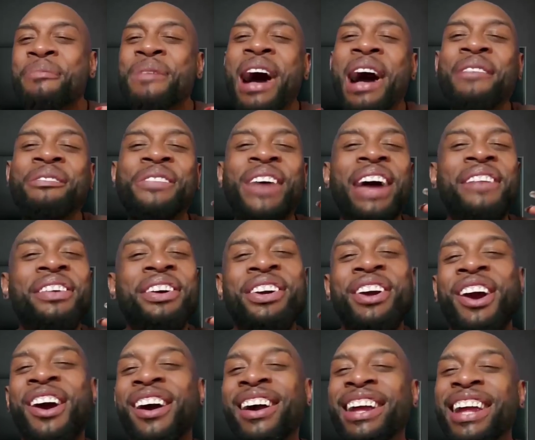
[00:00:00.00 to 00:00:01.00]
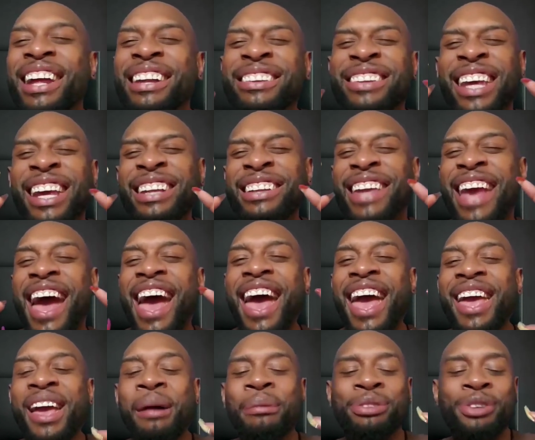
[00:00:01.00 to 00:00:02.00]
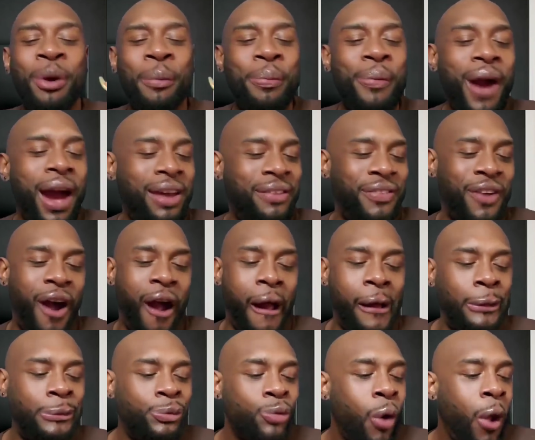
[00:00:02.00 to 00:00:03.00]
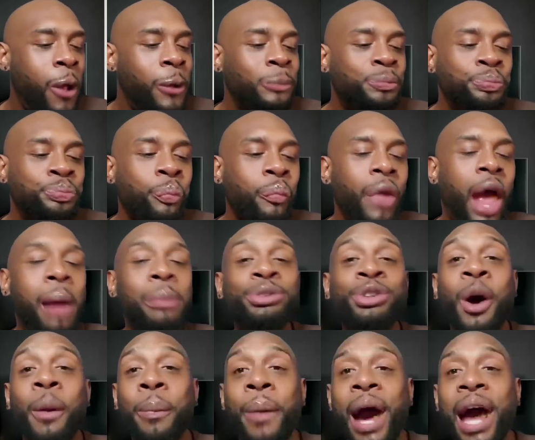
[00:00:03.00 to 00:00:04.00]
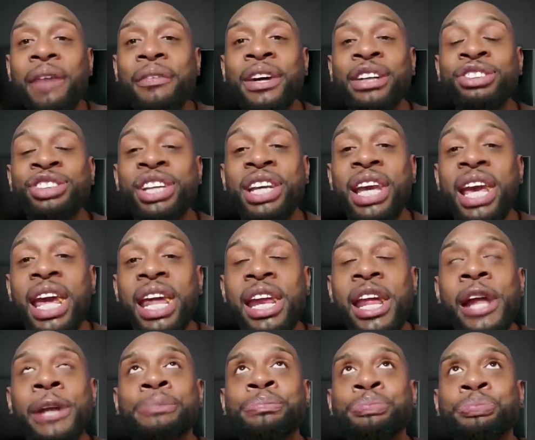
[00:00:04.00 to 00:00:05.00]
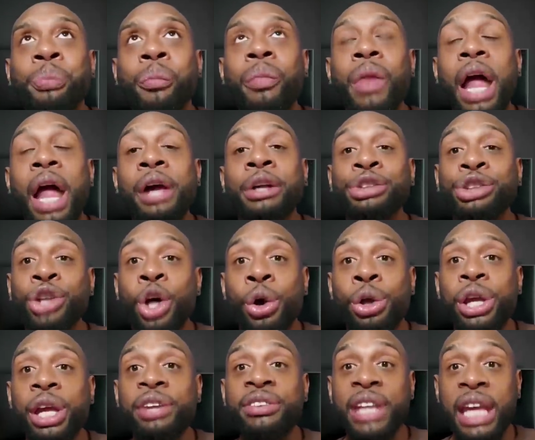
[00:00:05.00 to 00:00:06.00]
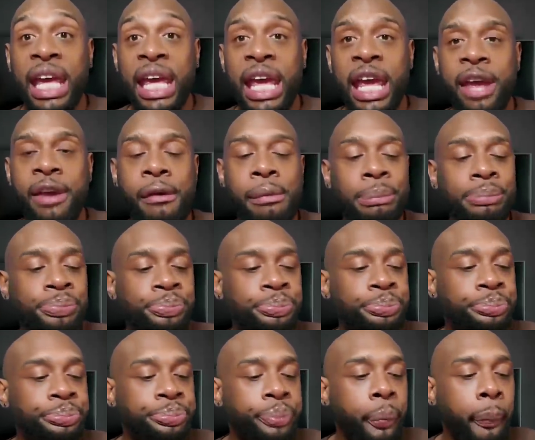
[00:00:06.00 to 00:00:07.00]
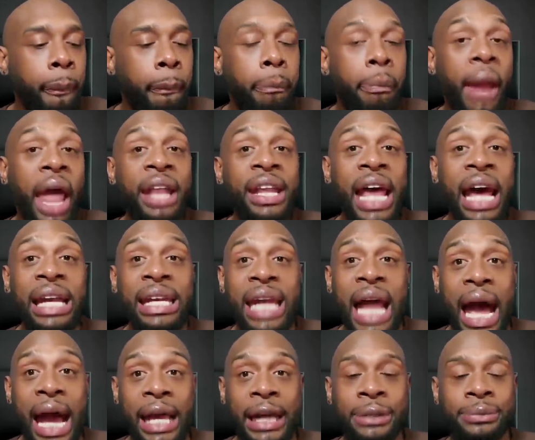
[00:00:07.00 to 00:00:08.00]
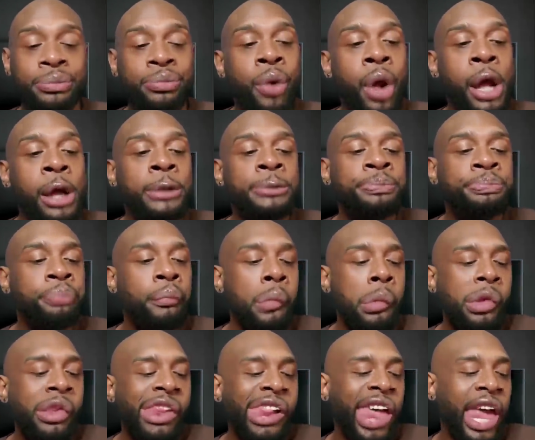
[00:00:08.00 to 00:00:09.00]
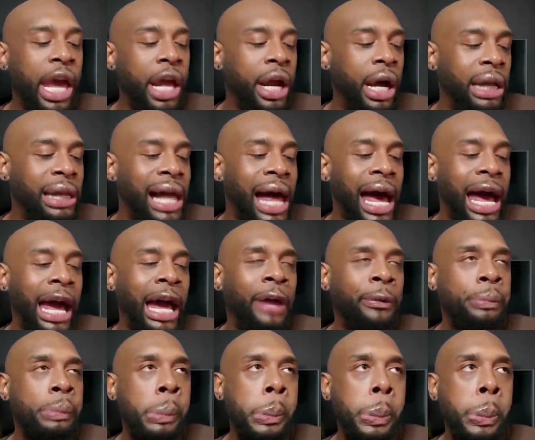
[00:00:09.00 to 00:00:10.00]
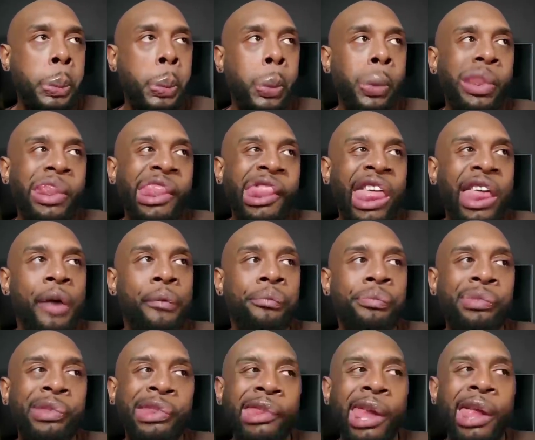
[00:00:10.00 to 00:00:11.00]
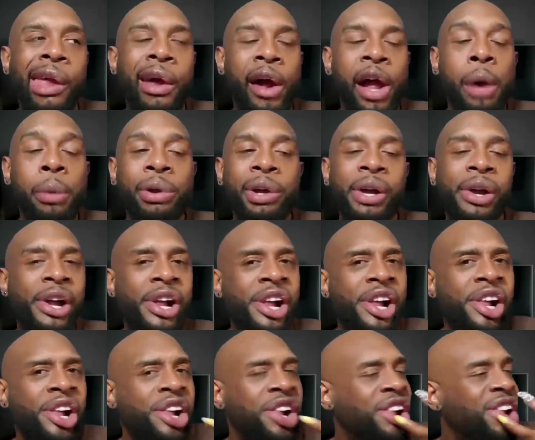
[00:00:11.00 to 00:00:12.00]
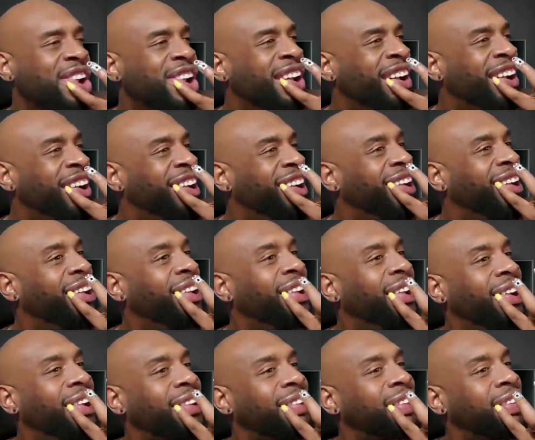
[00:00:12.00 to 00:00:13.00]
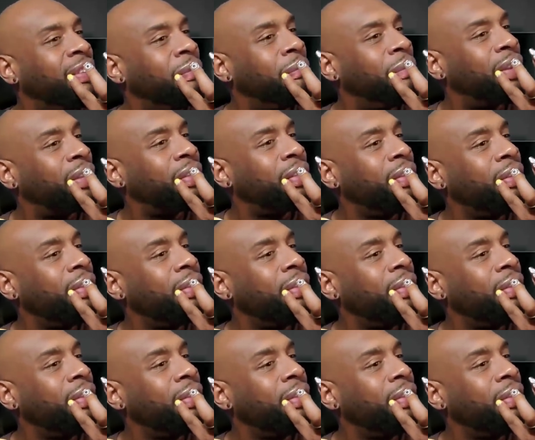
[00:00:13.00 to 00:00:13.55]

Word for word: my baby girl hit 10K. I'm so proud of her. I'm so proud of her. She hit it New Year's Eve, that night, in her life. It was, ugh. Y'all, it's funny, my